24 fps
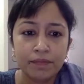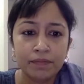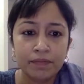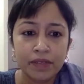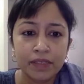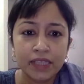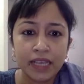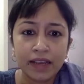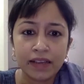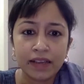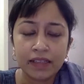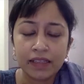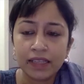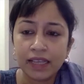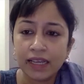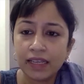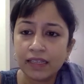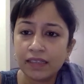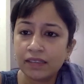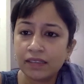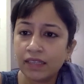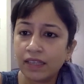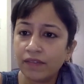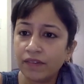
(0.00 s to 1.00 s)

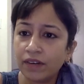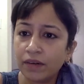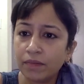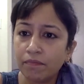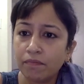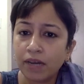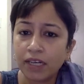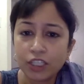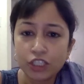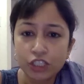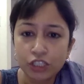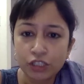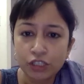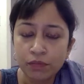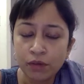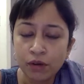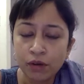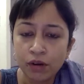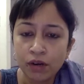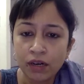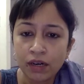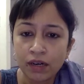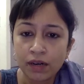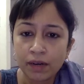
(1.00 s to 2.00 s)
They were much
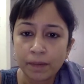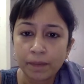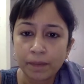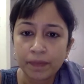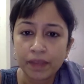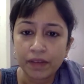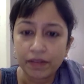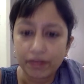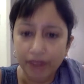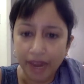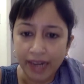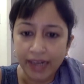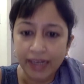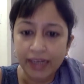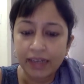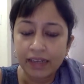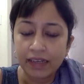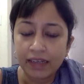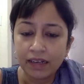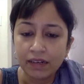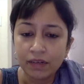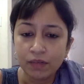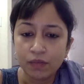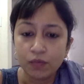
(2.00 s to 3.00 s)
more
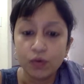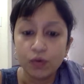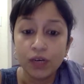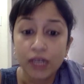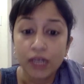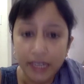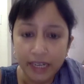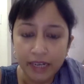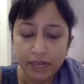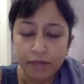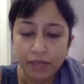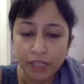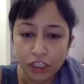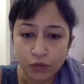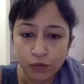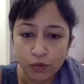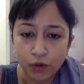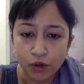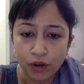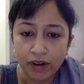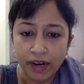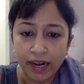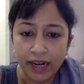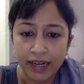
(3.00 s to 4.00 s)
radical, worded much
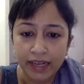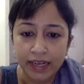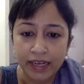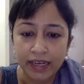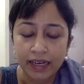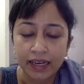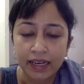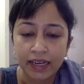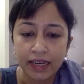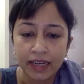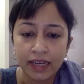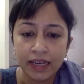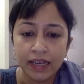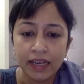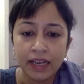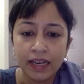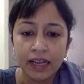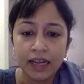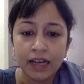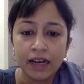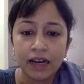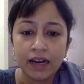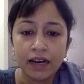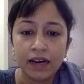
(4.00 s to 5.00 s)
more radically,
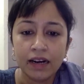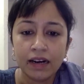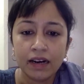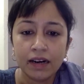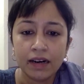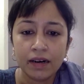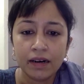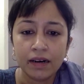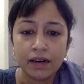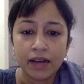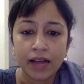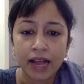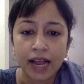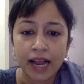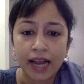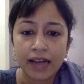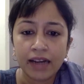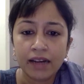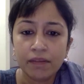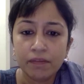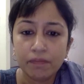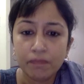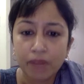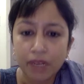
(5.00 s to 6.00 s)

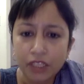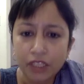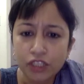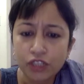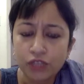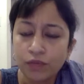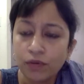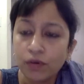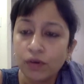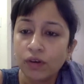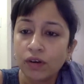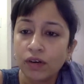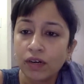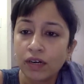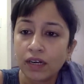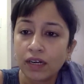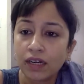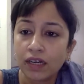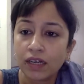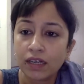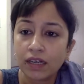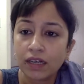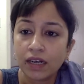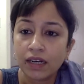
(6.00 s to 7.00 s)
and much more
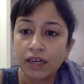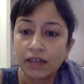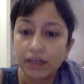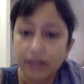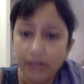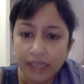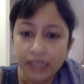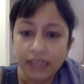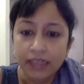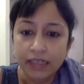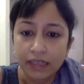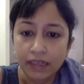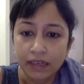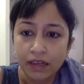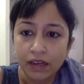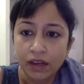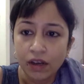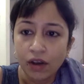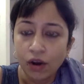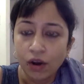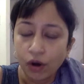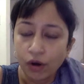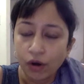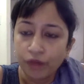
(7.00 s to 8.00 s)
critical
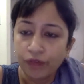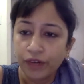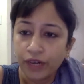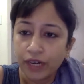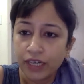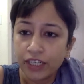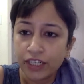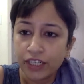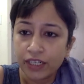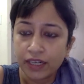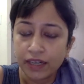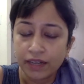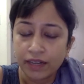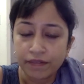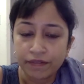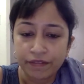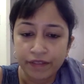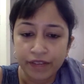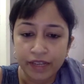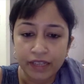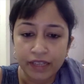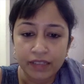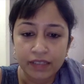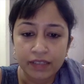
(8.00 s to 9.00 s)
of religion and
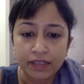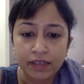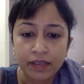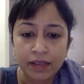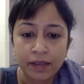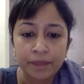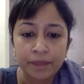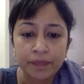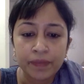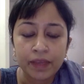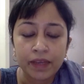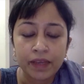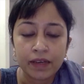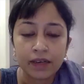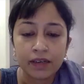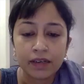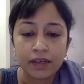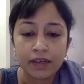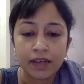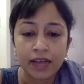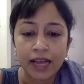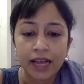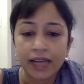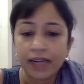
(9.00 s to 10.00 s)
faith.
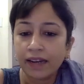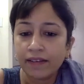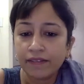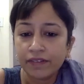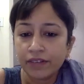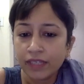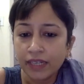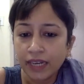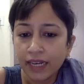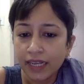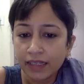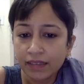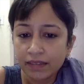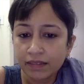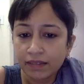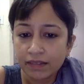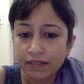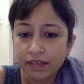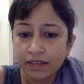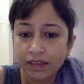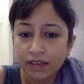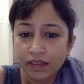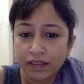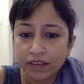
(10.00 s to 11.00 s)
And nevertheless,
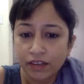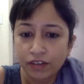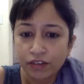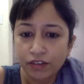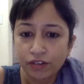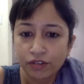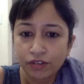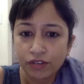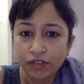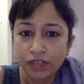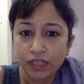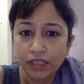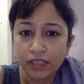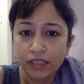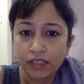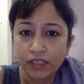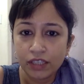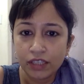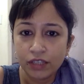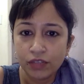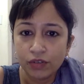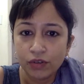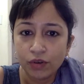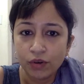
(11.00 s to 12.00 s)

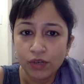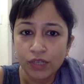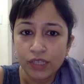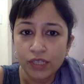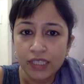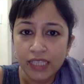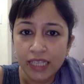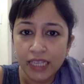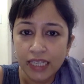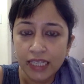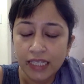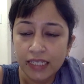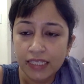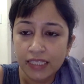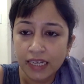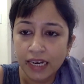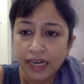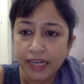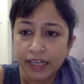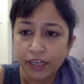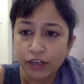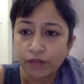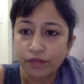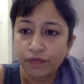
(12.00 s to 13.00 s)
you don't see this
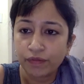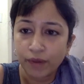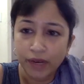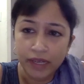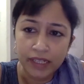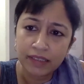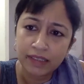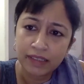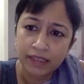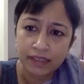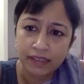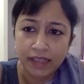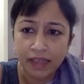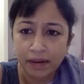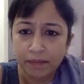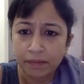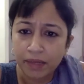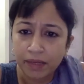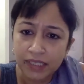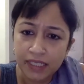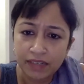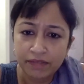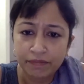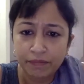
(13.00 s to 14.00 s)
kind of, while there
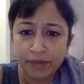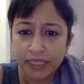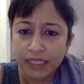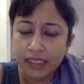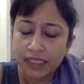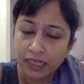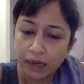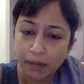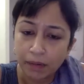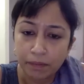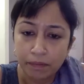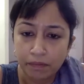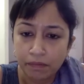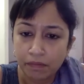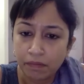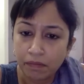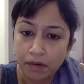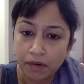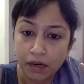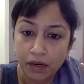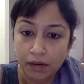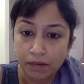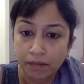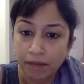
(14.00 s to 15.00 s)
must have been some
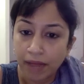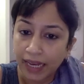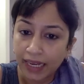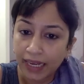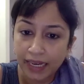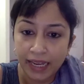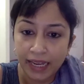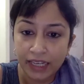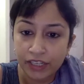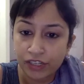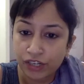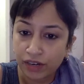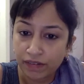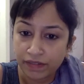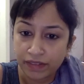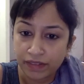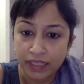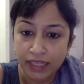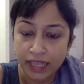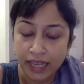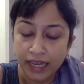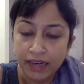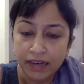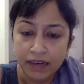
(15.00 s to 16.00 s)
backlash
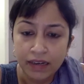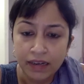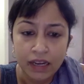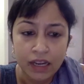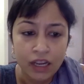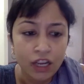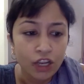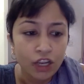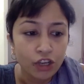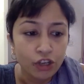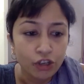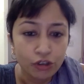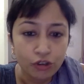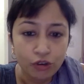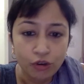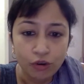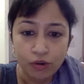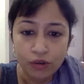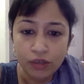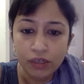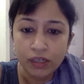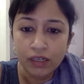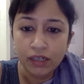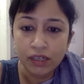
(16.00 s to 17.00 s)
even then, you
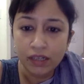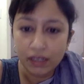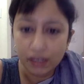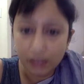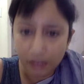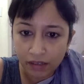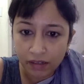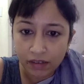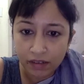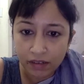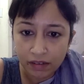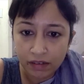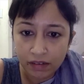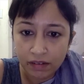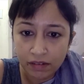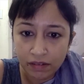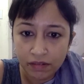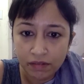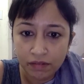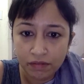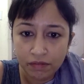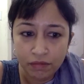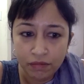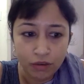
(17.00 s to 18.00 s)
don't,
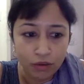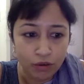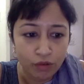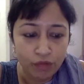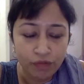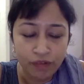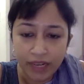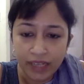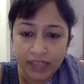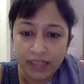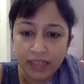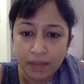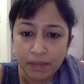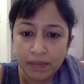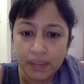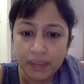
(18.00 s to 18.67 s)
find them